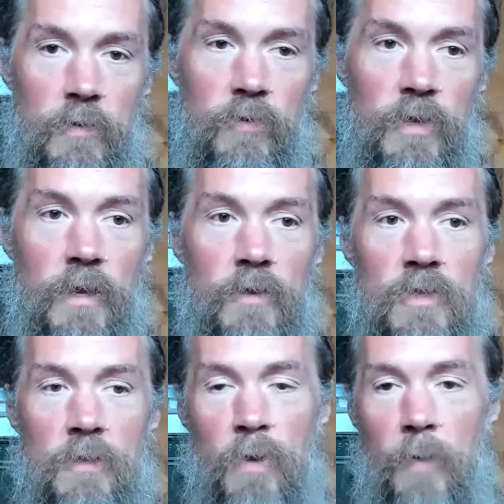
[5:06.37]
if you're not
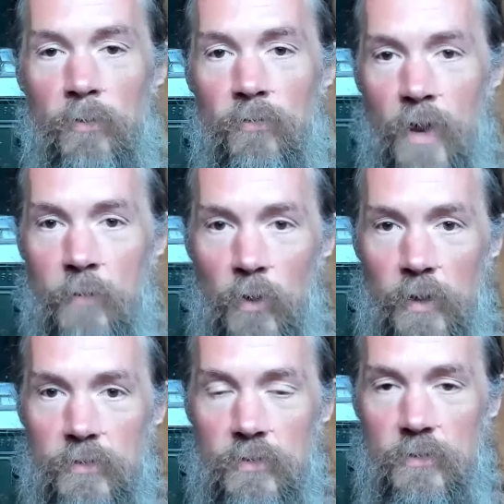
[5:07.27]
using the proper
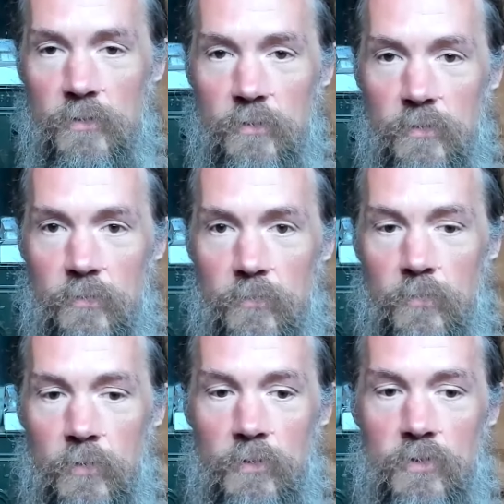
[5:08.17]
frameworks
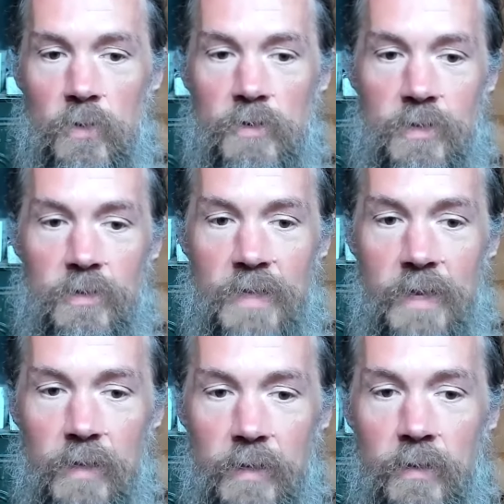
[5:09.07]
for the stories that you're
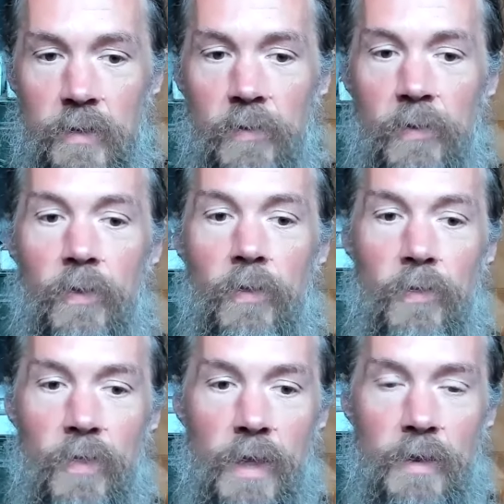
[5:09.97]
telling,
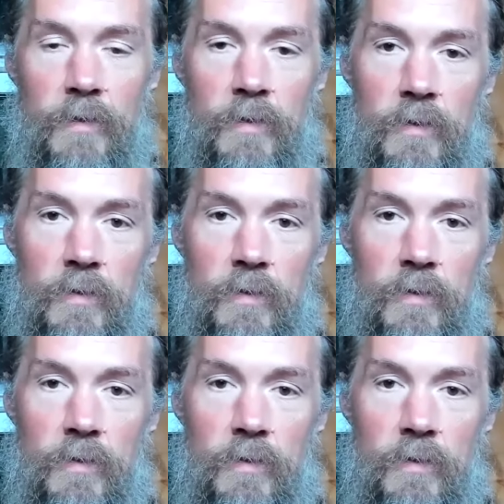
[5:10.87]
then